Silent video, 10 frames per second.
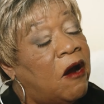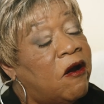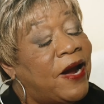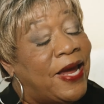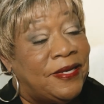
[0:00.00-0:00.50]

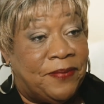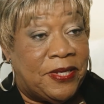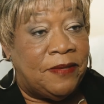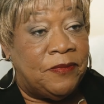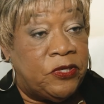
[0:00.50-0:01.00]

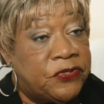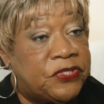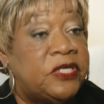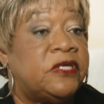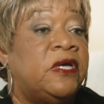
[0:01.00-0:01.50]
R&B
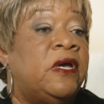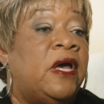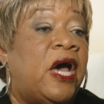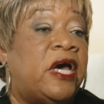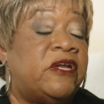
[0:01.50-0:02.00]
music
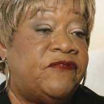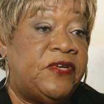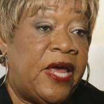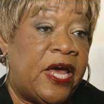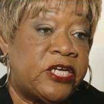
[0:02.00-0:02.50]
out of
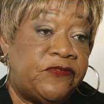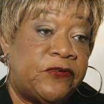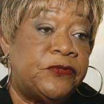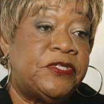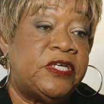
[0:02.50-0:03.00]

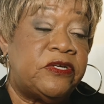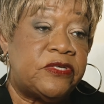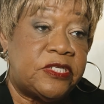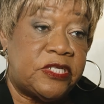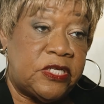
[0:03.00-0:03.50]
Nashville,
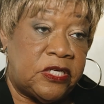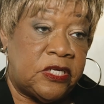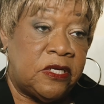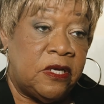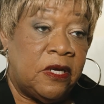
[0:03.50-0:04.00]

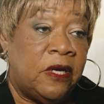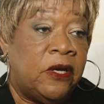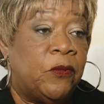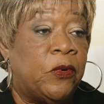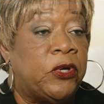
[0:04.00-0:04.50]
Tennessee,
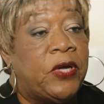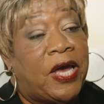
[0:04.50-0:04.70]
where you